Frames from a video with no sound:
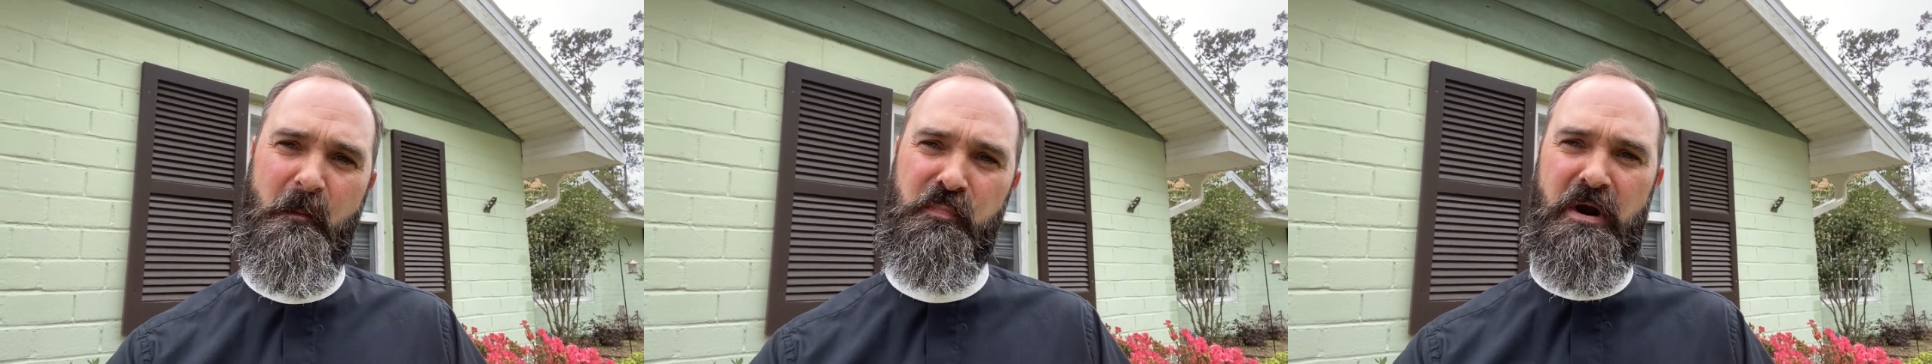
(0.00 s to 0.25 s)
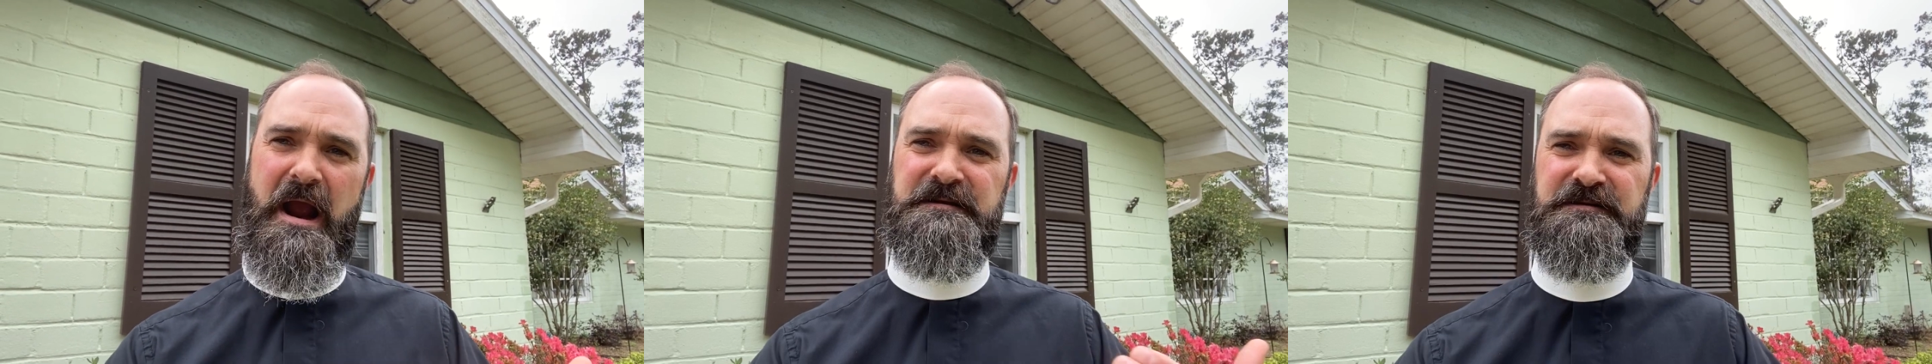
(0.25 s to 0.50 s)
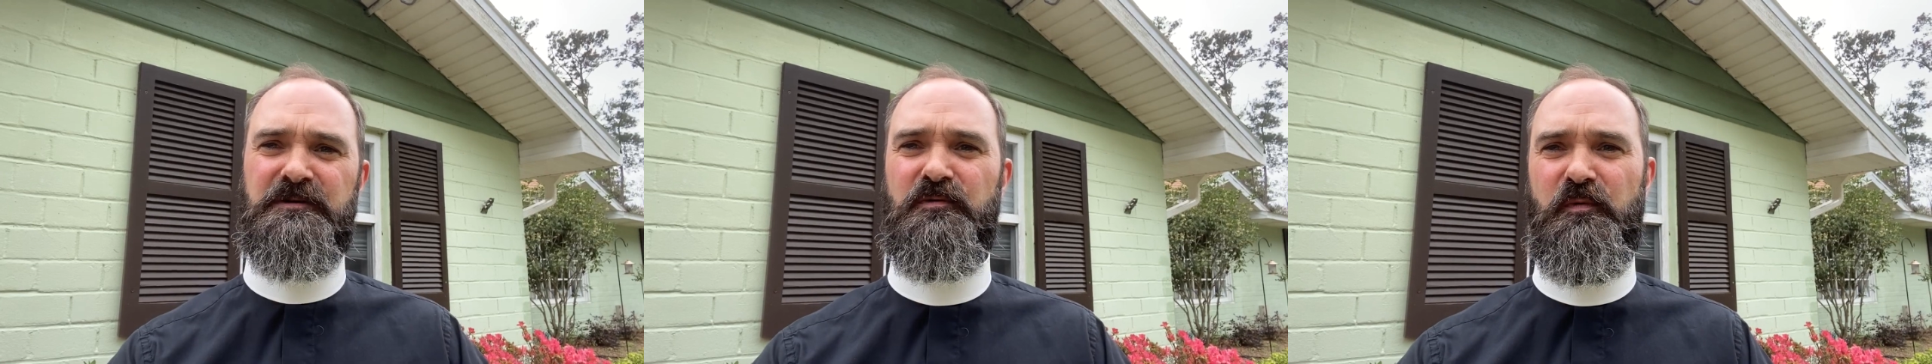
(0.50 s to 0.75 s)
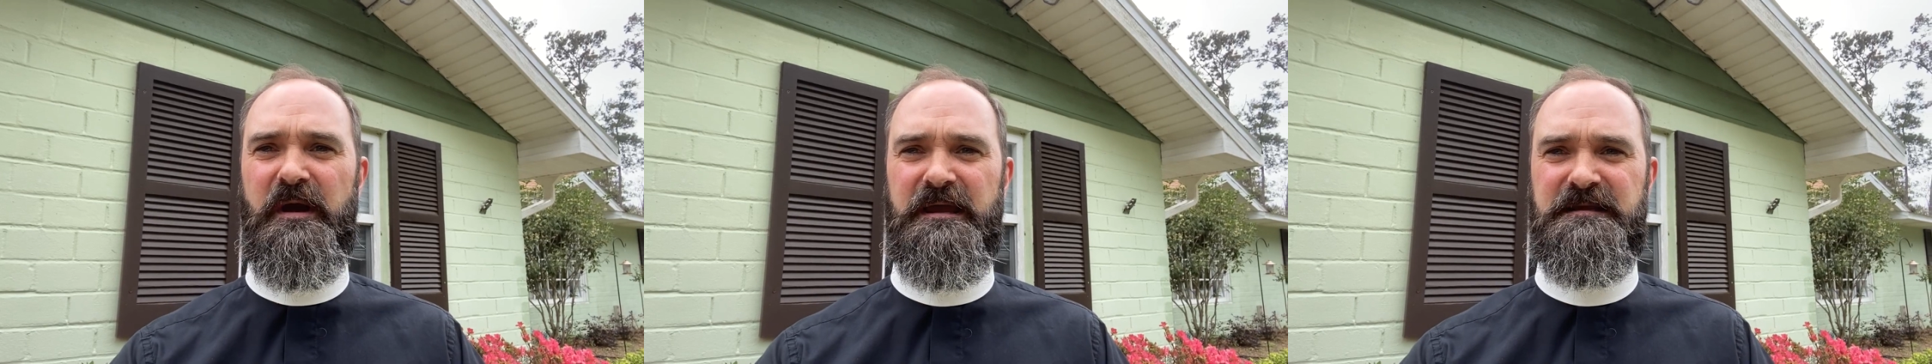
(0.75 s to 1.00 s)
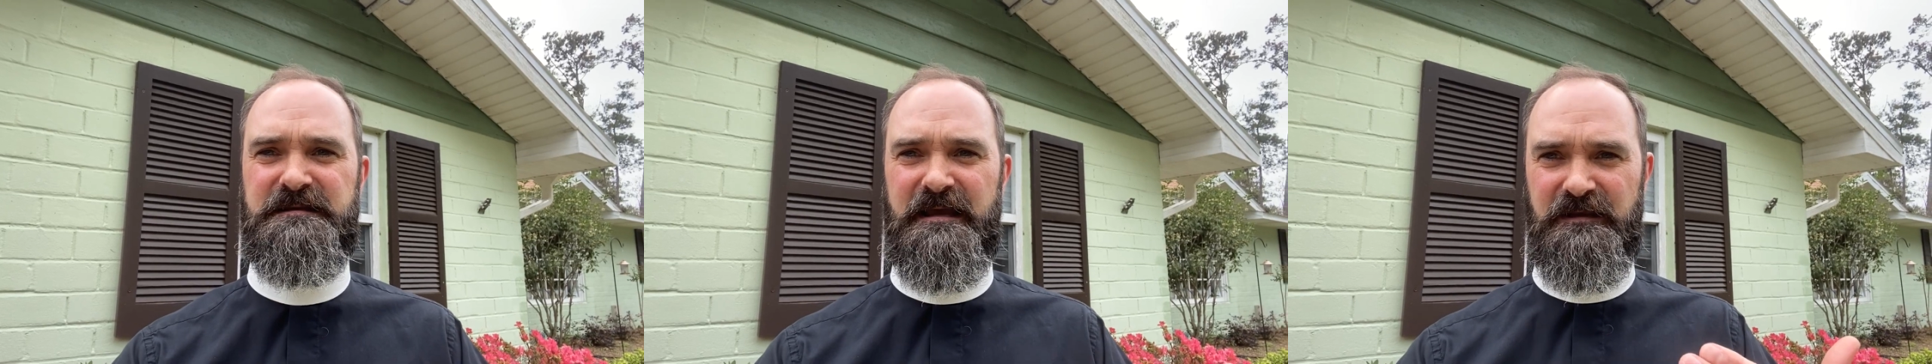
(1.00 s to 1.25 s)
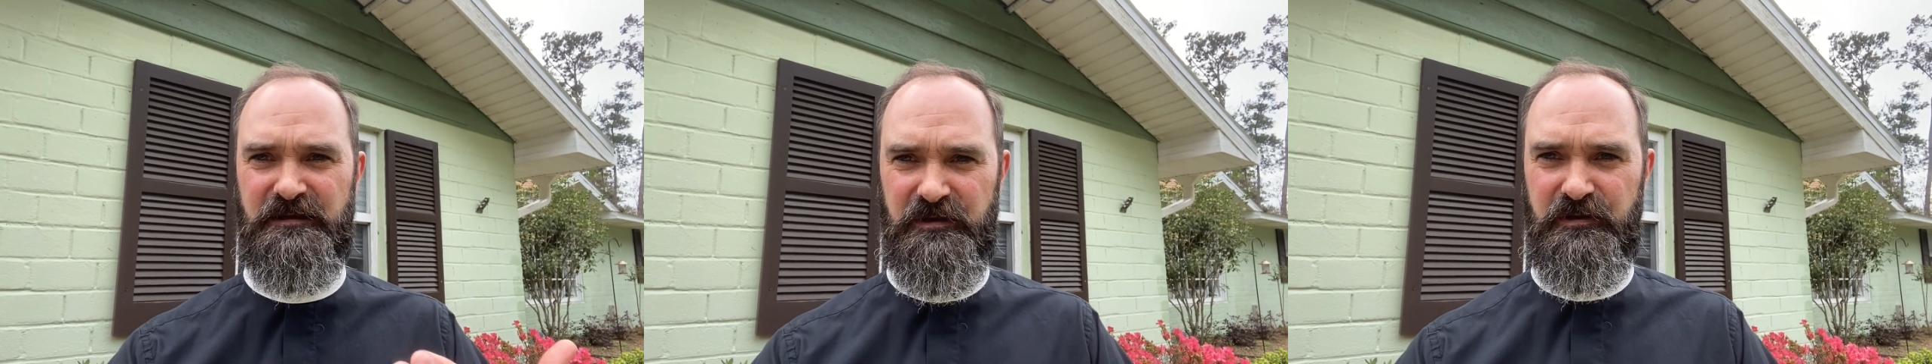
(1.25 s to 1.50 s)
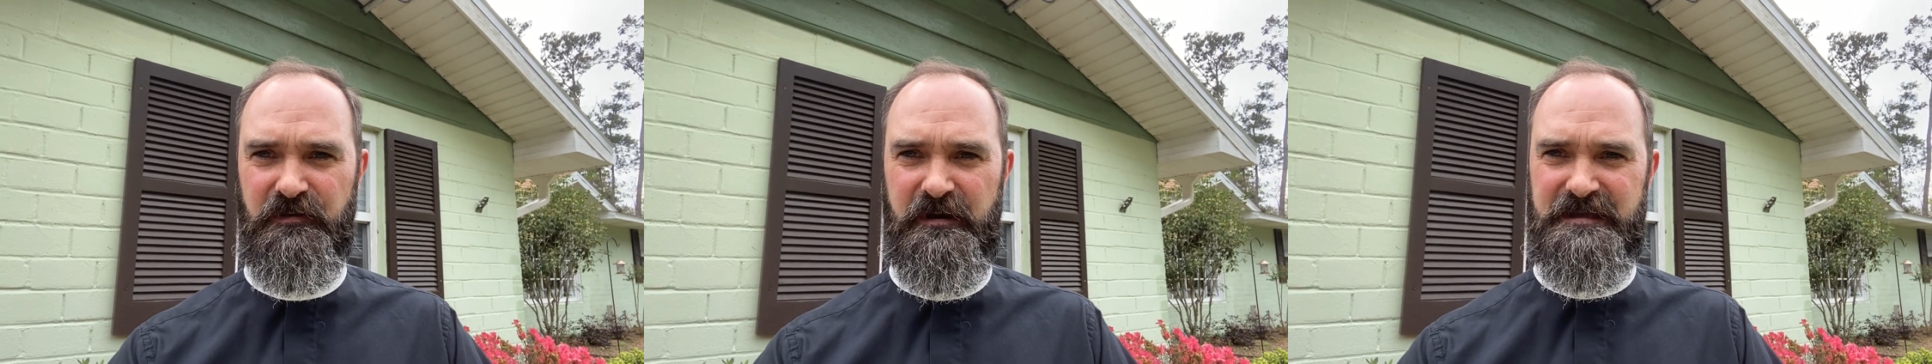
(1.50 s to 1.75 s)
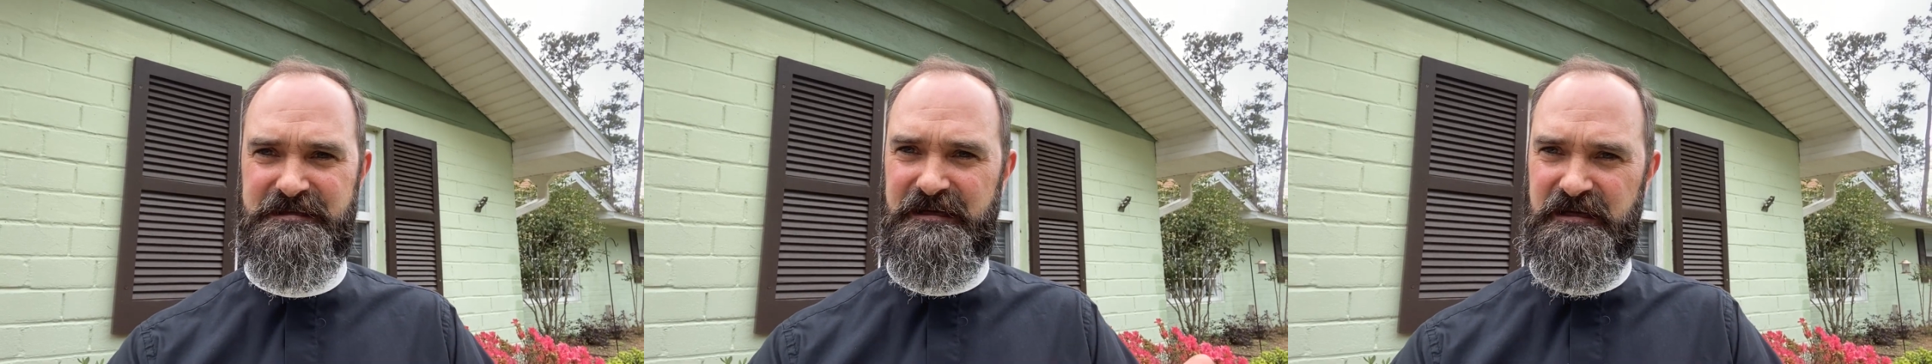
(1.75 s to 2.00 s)
practical ways that you
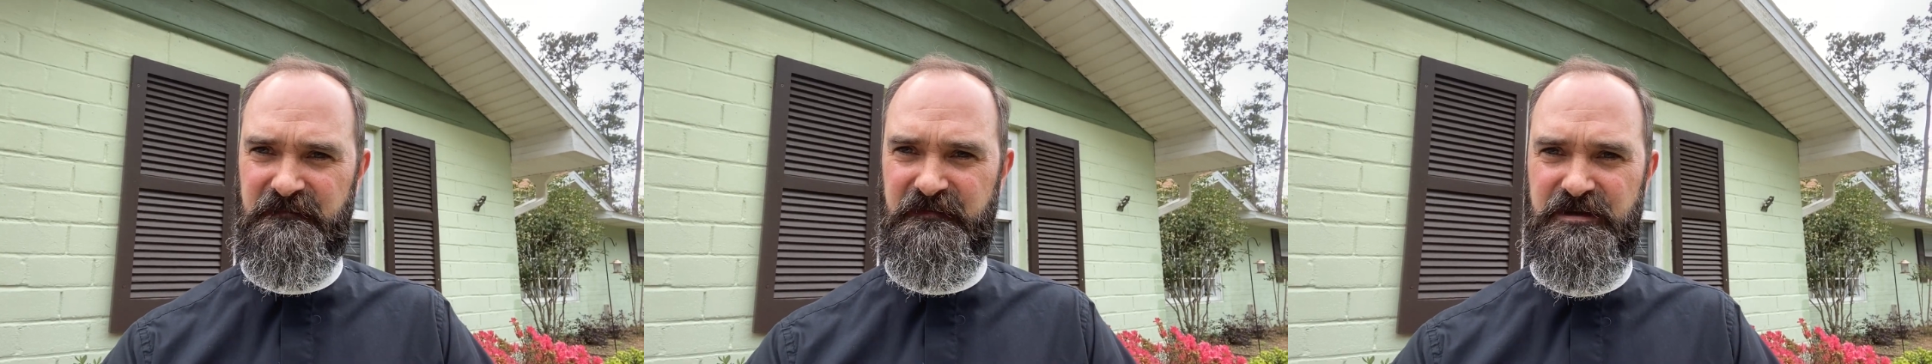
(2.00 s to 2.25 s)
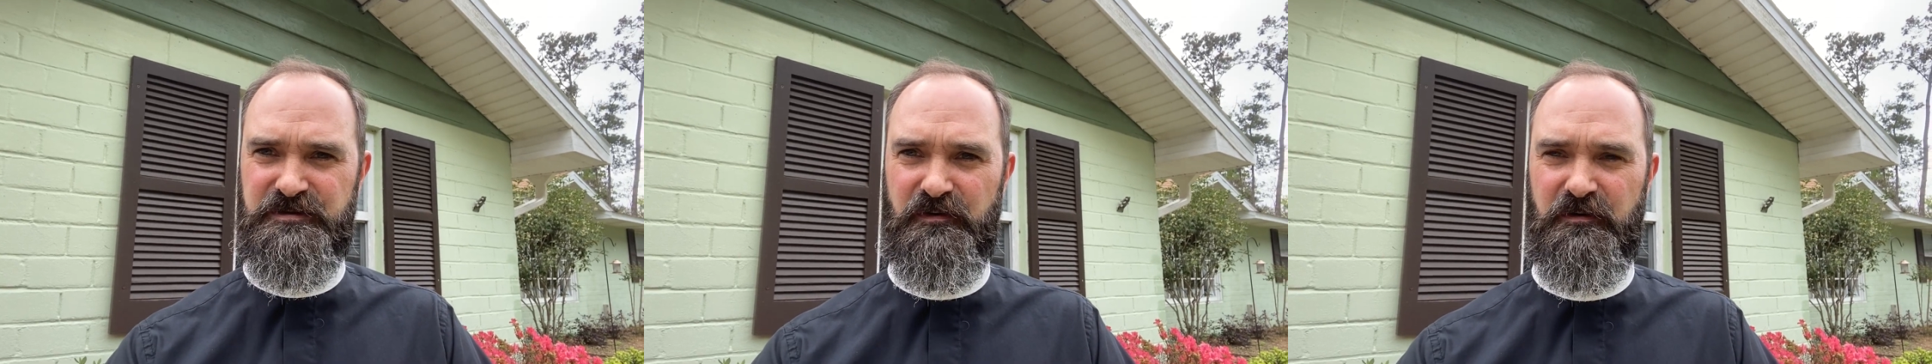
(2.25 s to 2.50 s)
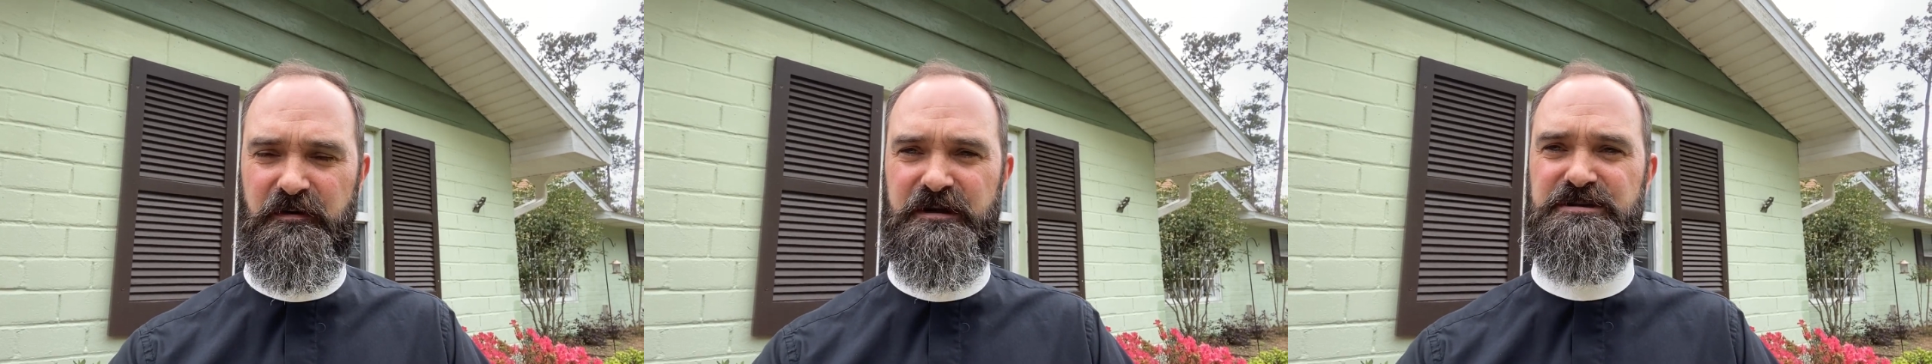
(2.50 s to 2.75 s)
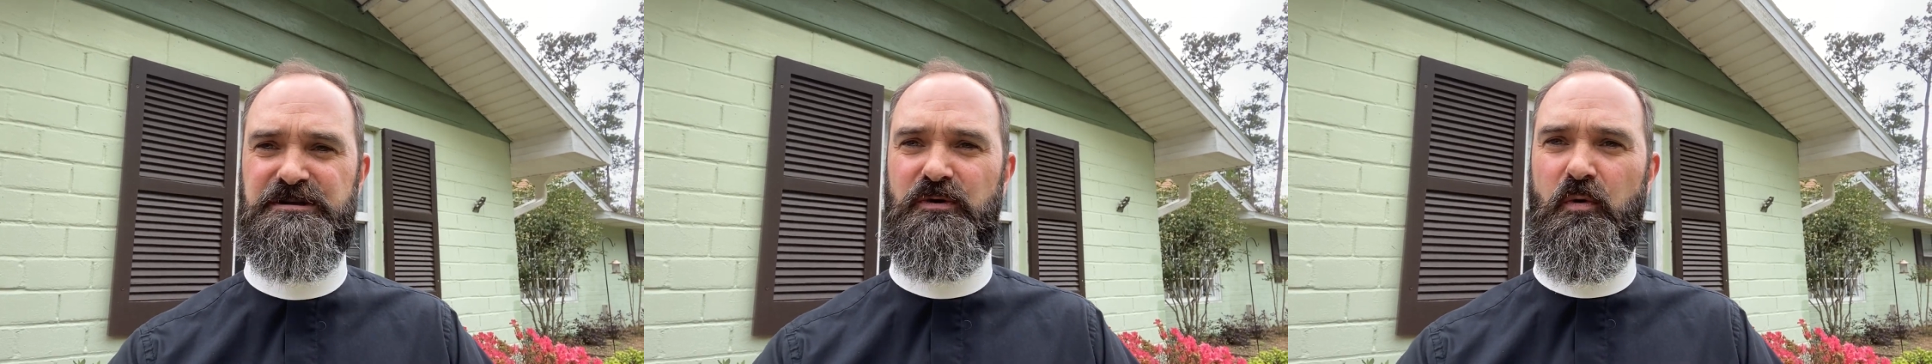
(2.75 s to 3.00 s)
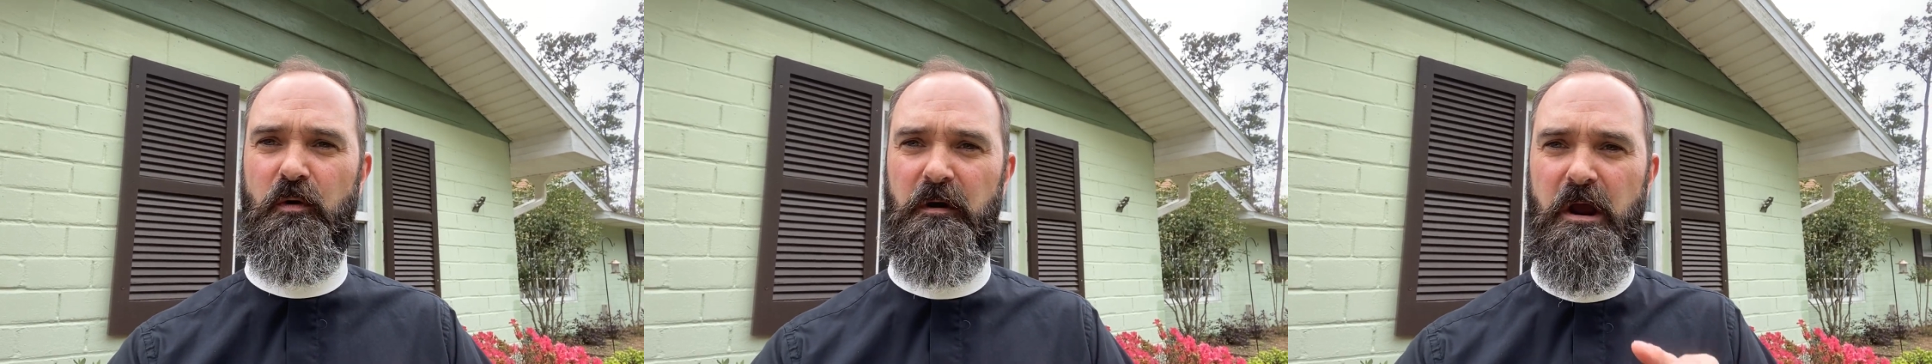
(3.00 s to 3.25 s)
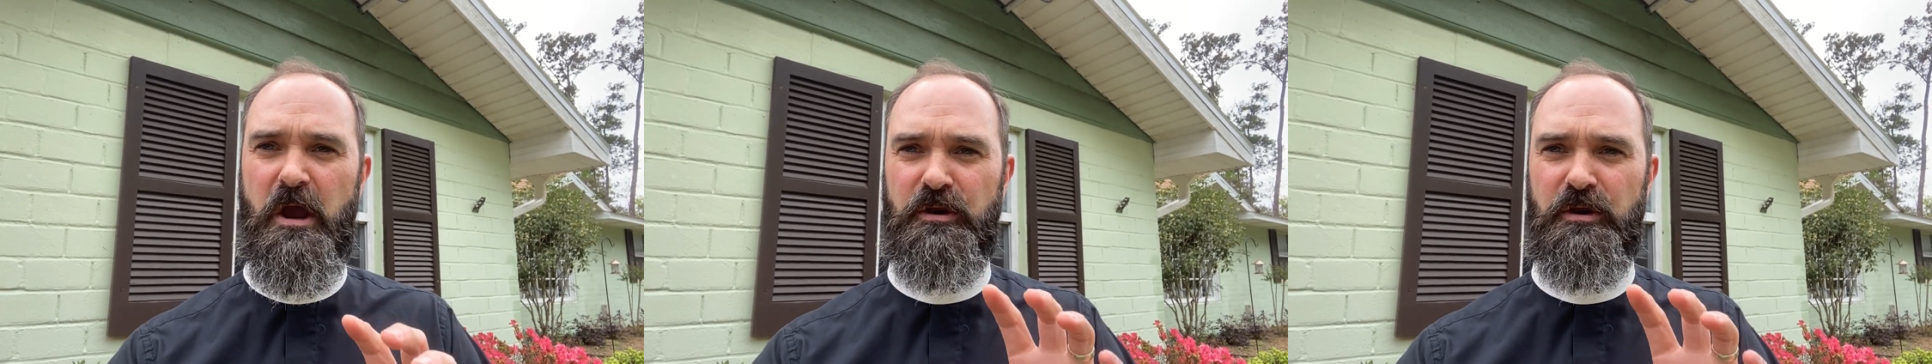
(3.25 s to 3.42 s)
as an individual Christian or